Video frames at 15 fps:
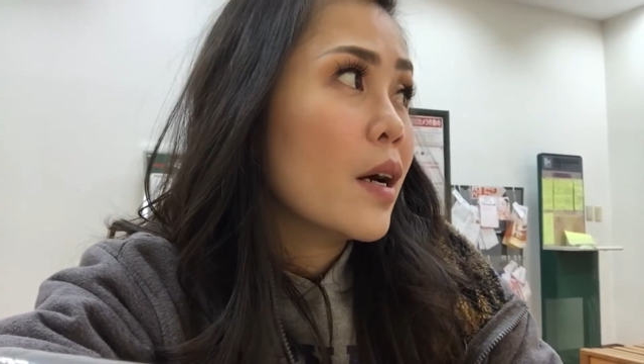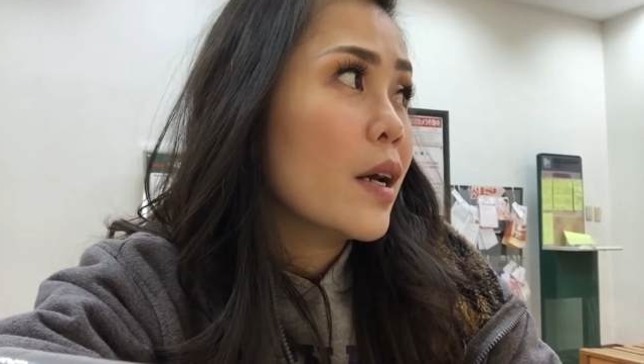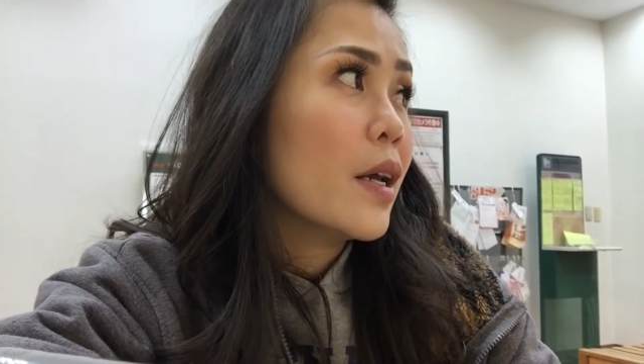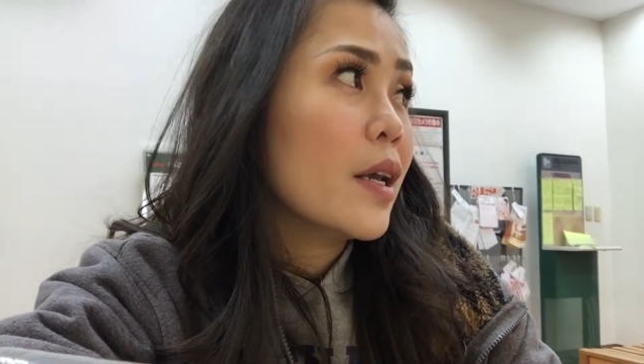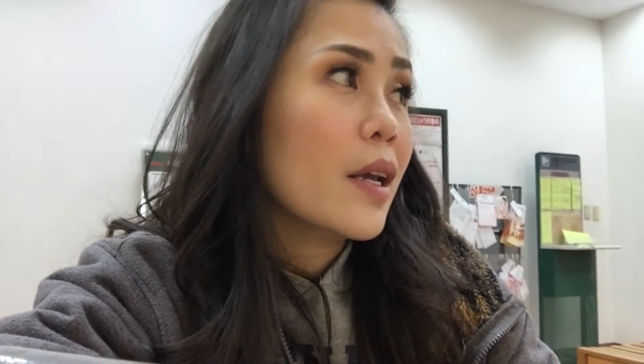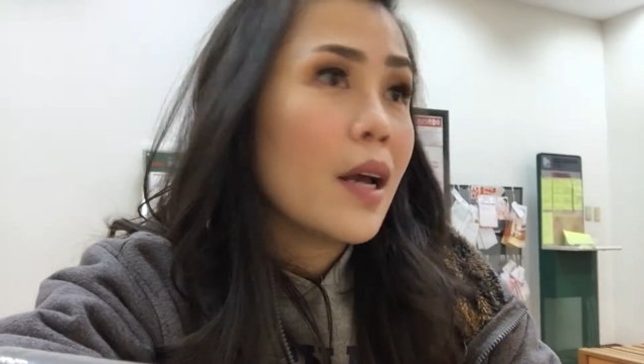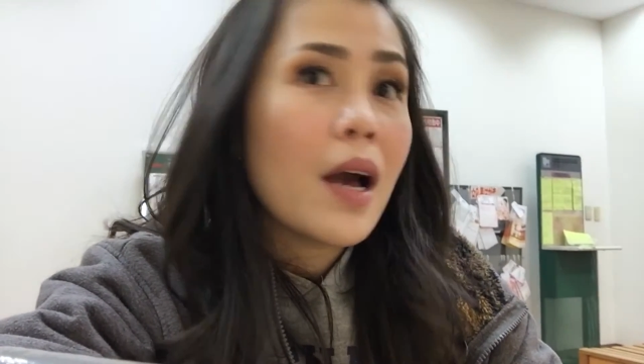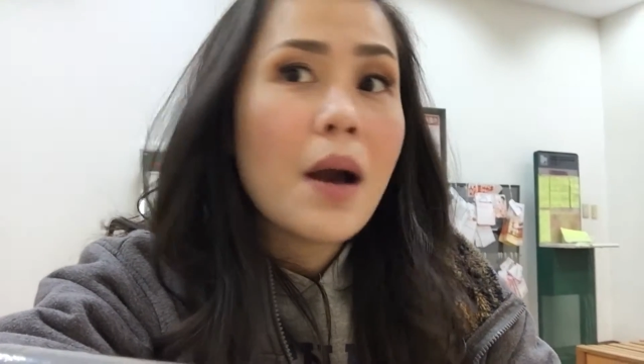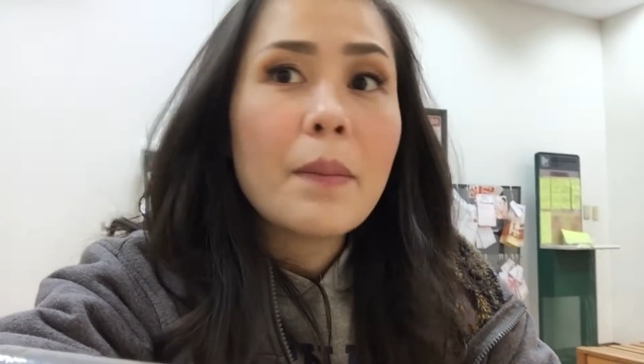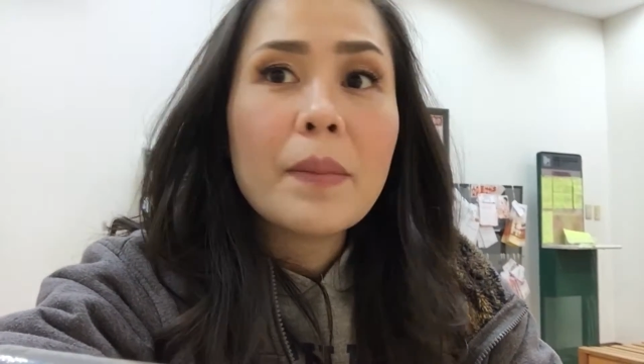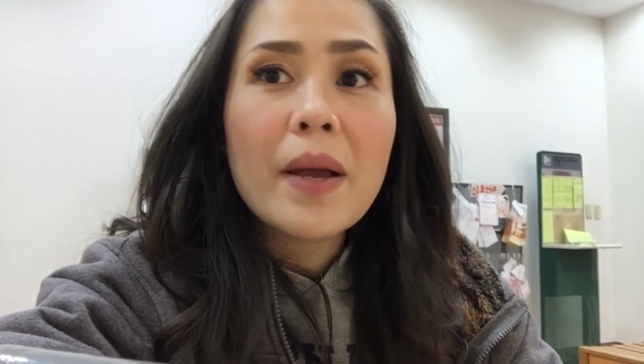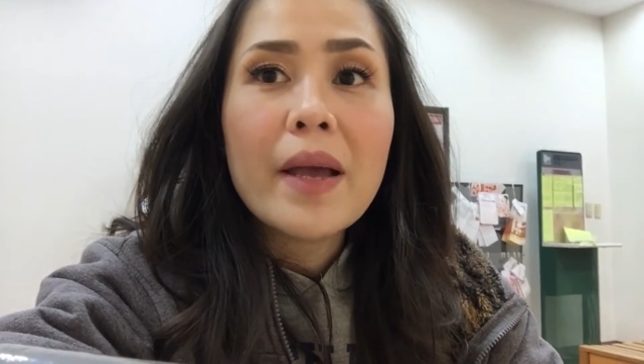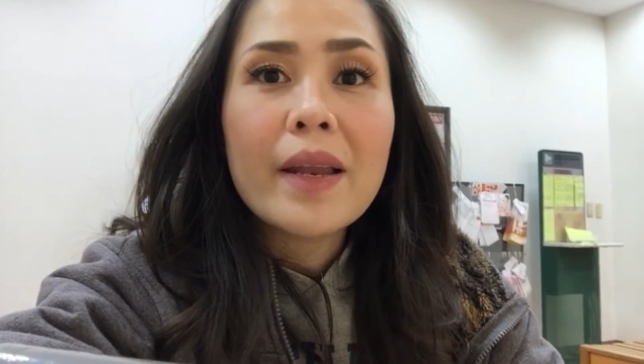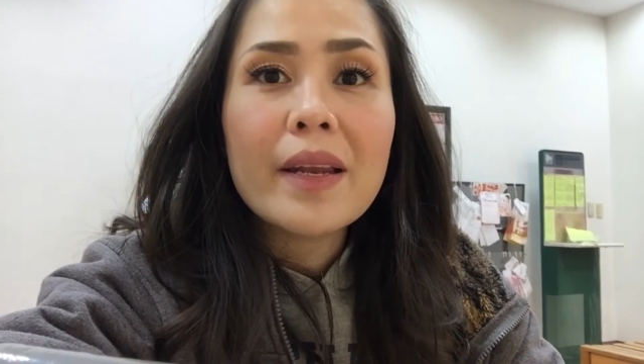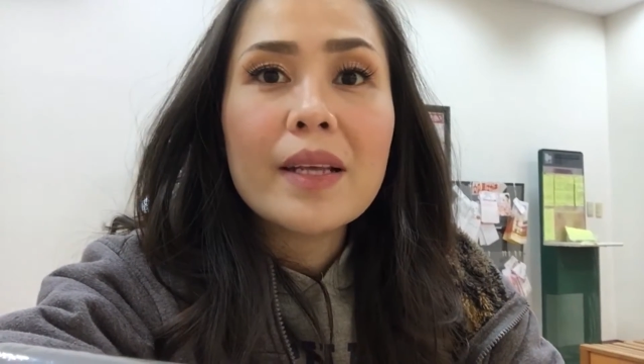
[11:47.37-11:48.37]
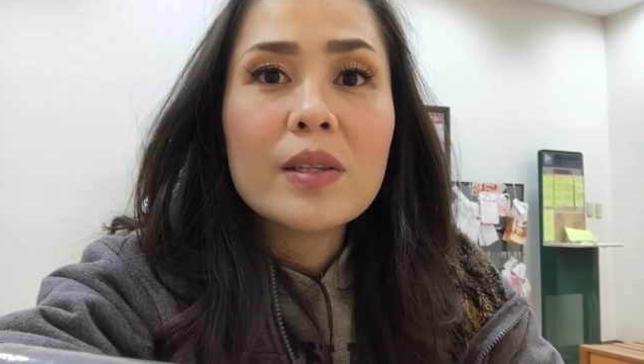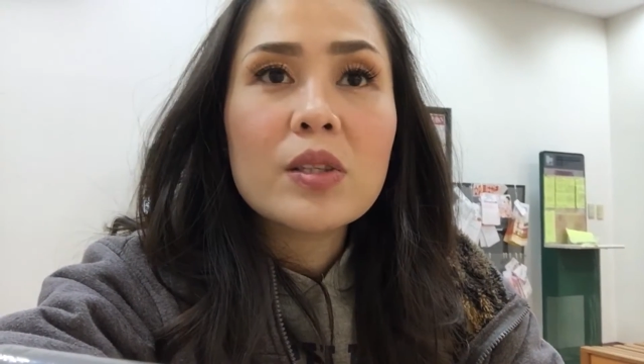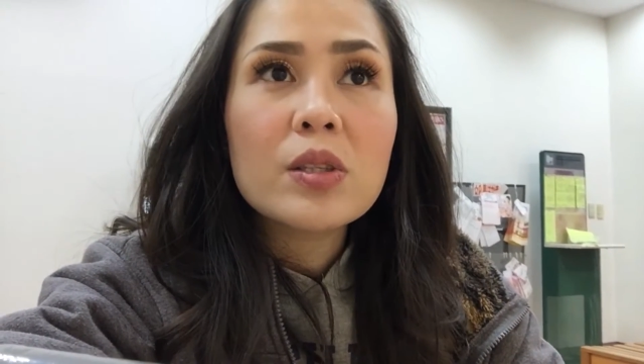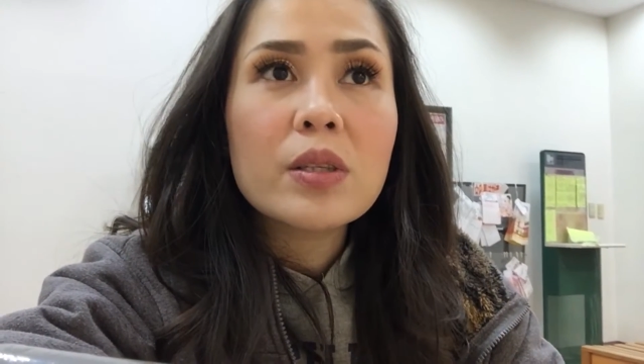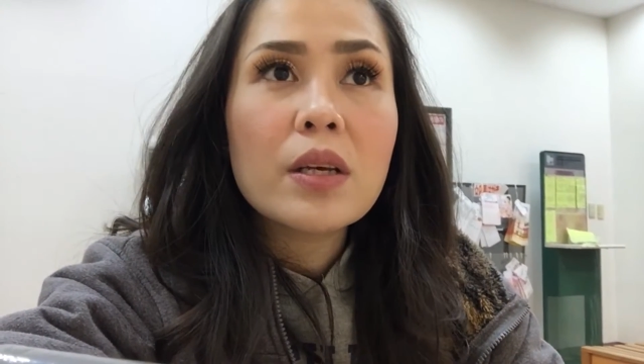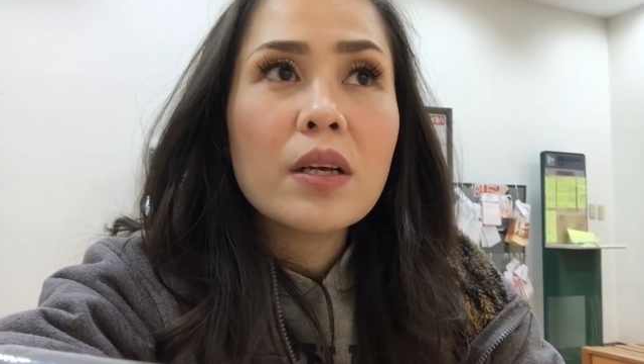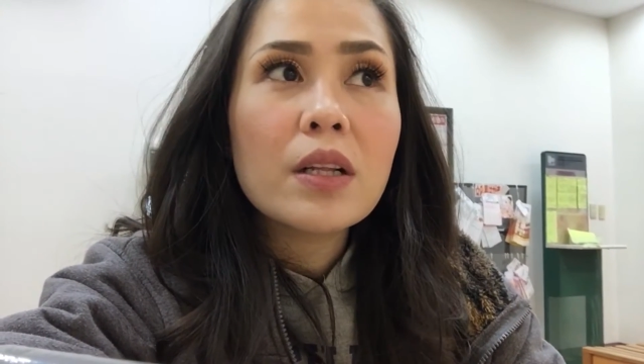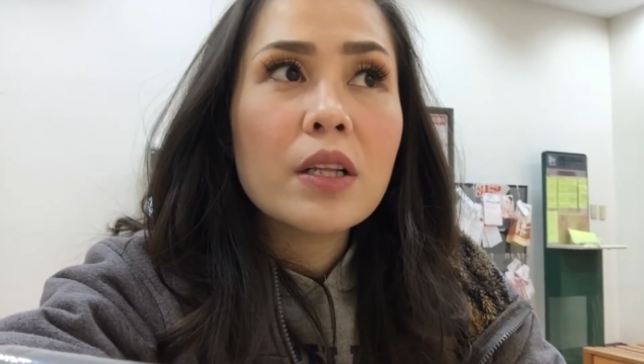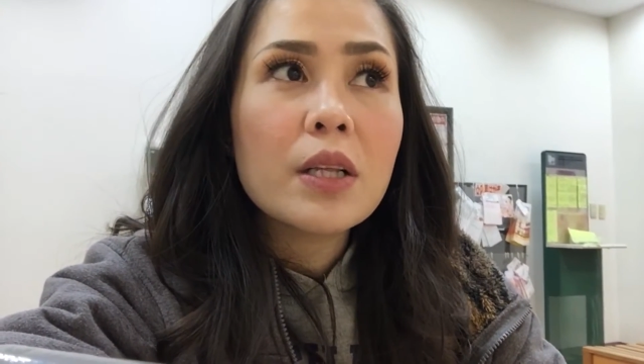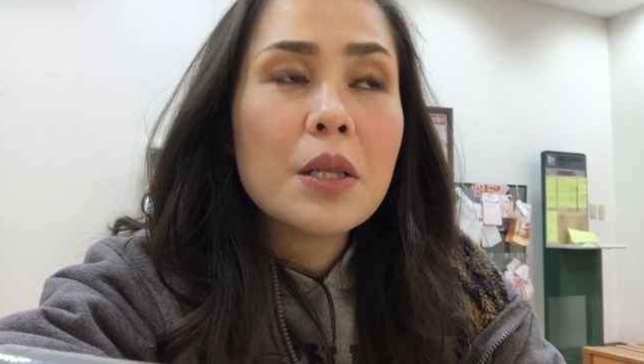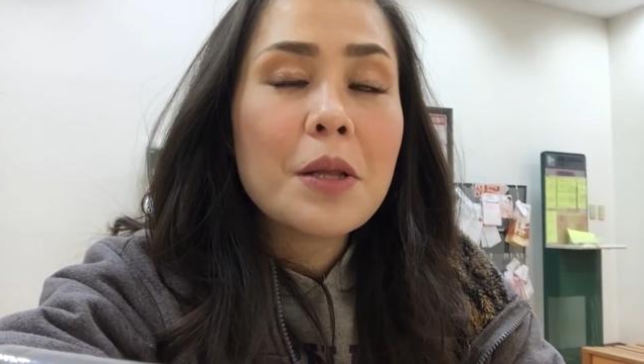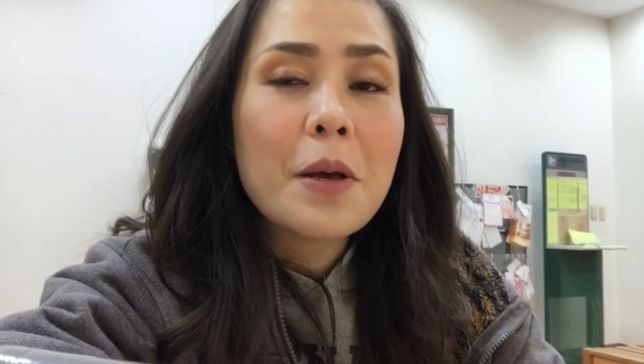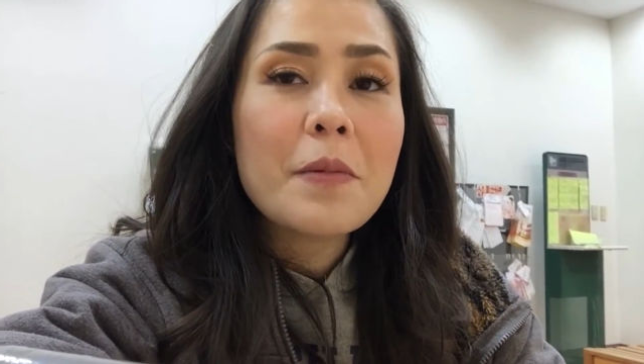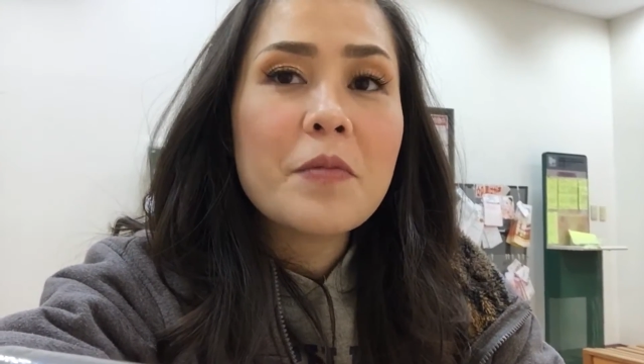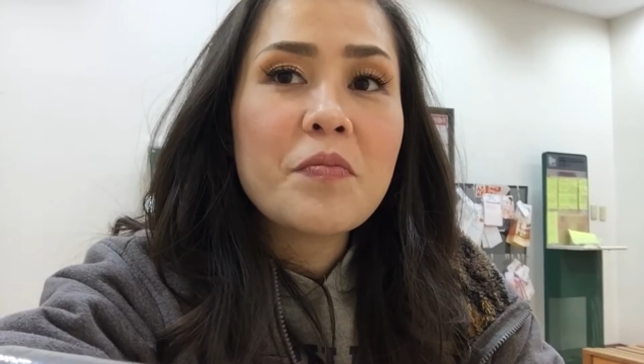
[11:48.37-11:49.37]
Yeah, and it's still
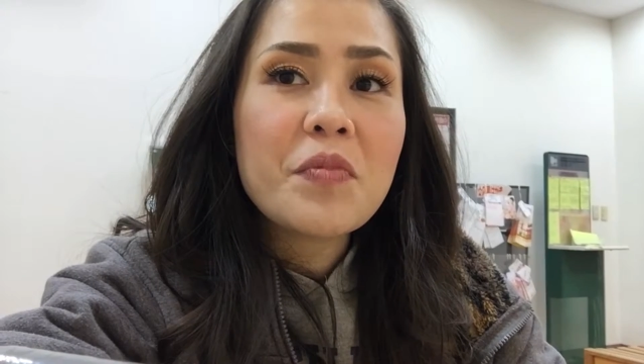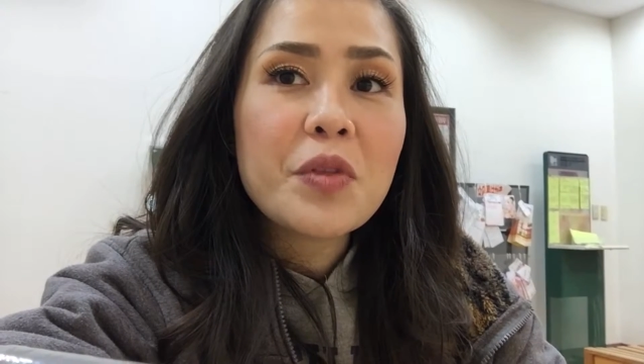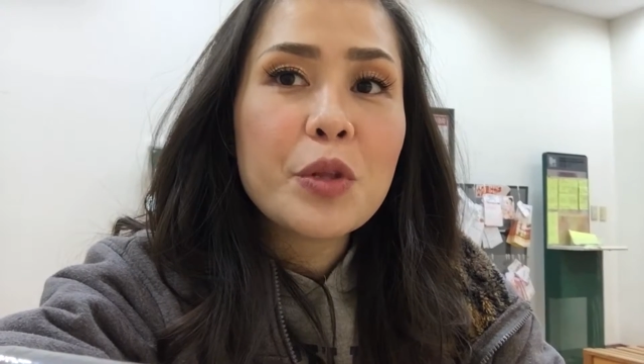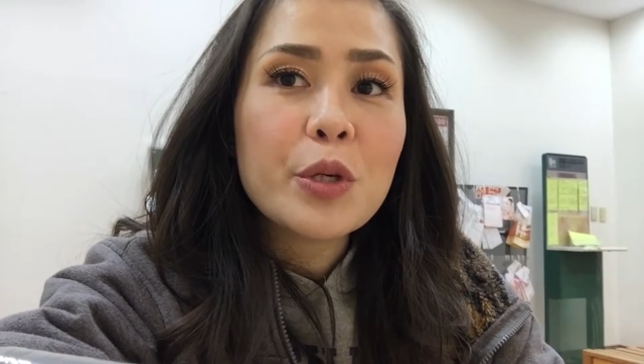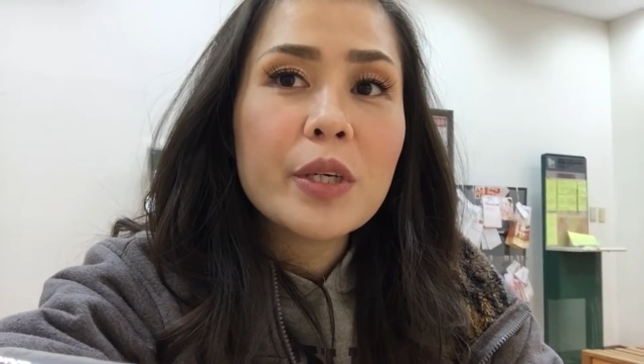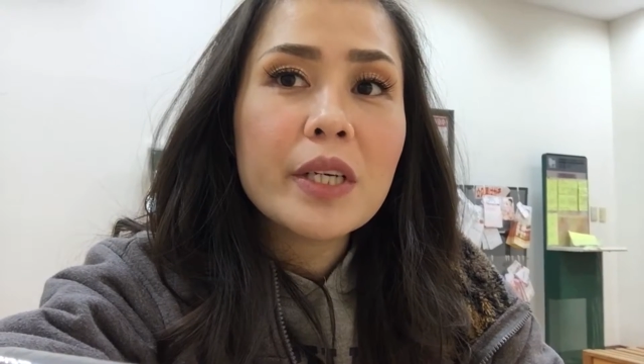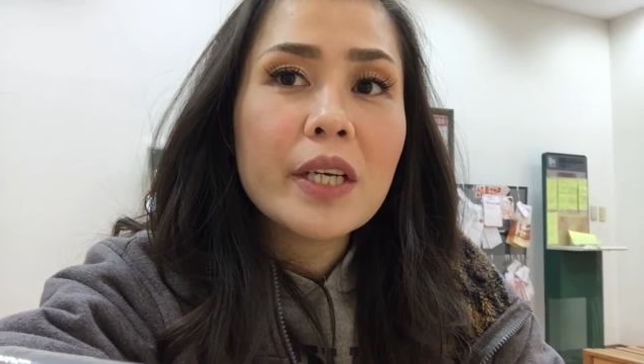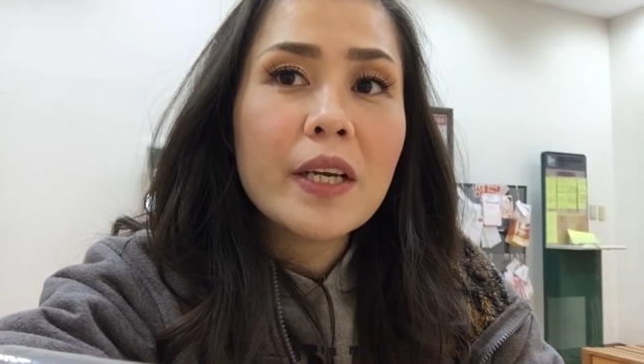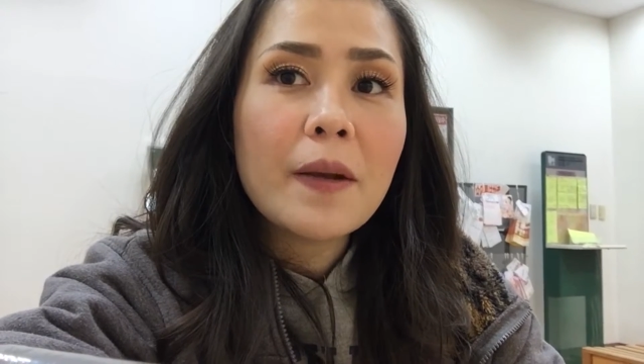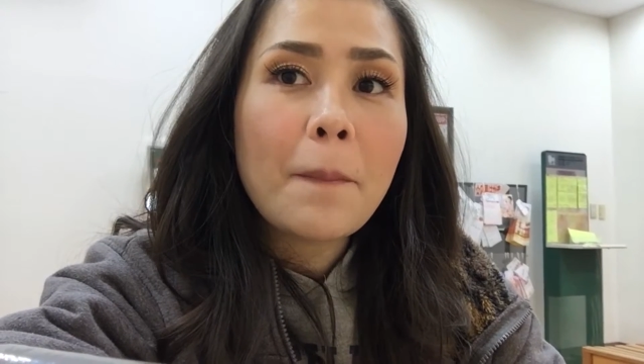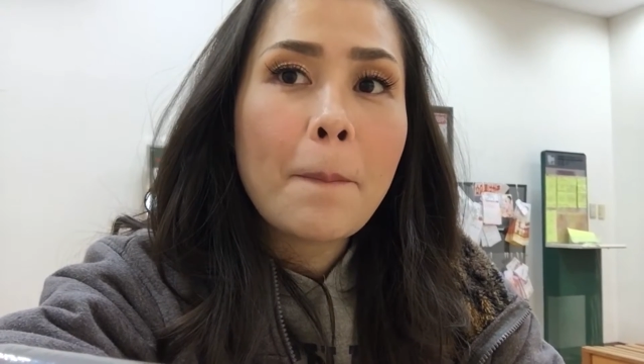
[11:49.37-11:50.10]
11:30.